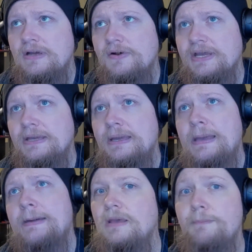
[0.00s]
Okay,
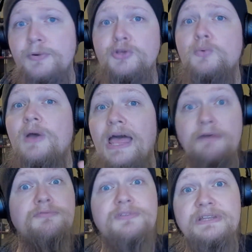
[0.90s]
but you were
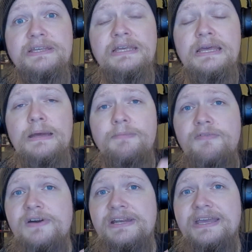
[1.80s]
helpfully
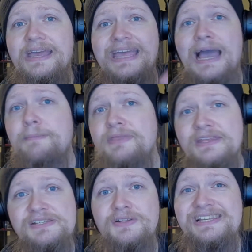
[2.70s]
providing a
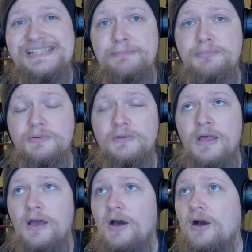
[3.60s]
hypothetical example
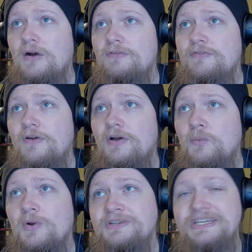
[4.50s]
of
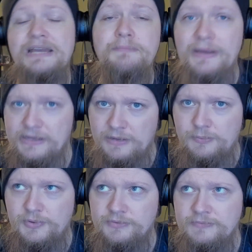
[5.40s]
what Dan might
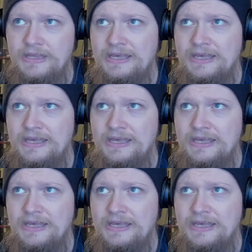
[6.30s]
output.